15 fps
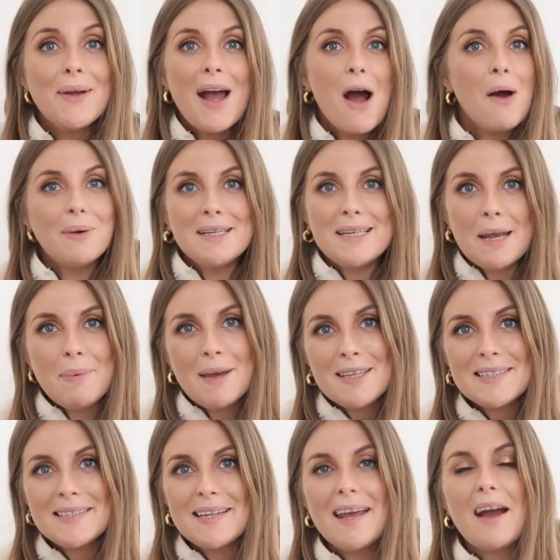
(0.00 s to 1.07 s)
I want to take
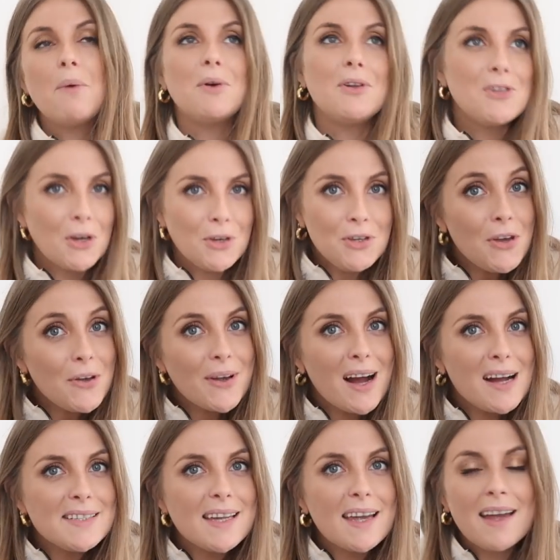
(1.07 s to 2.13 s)
pictures in it. I want to show you
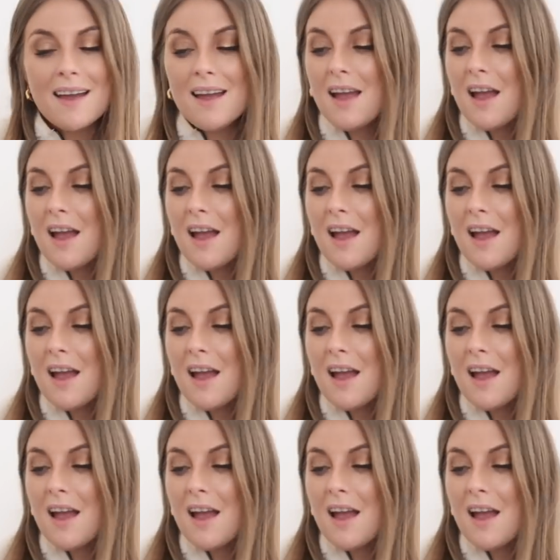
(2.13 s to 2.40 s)
guys it.